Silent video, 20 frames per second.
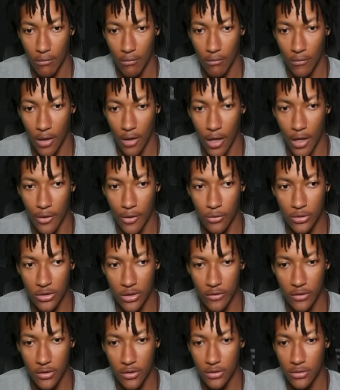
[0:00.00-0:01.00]
Are you
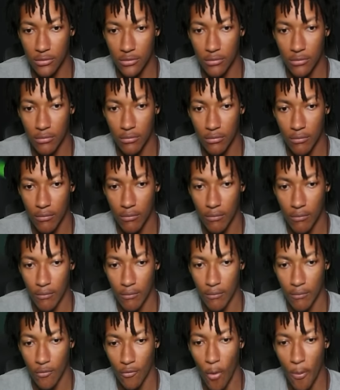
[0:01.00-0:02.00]
serious?
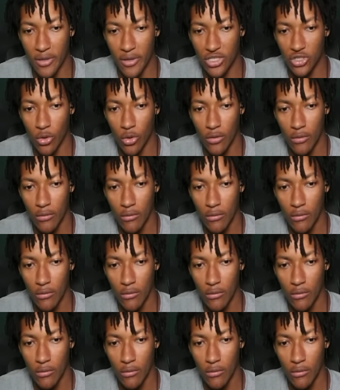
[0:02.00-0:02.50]
Open this door.